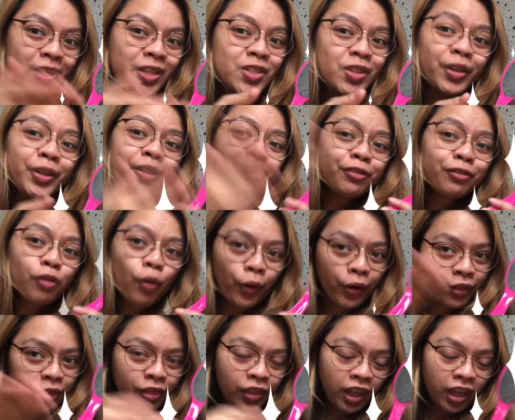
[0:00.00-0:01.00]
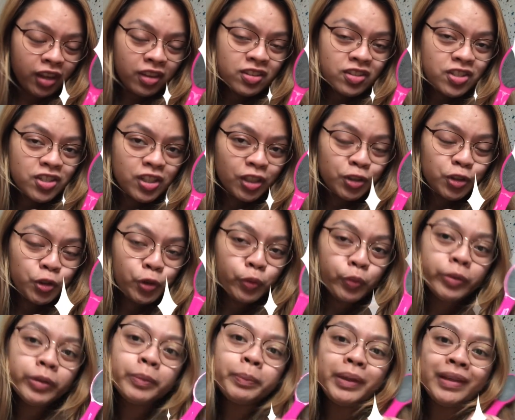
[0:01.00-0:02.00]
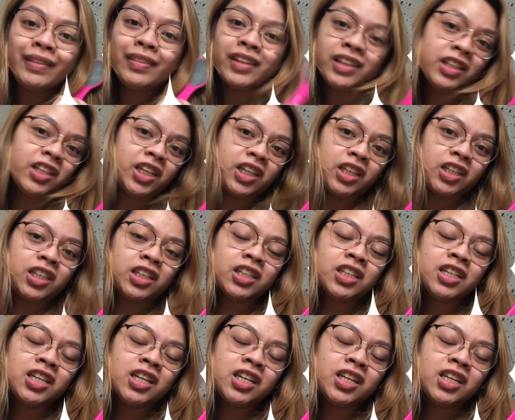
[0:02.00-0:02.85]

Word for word: these are the four things that you will be needing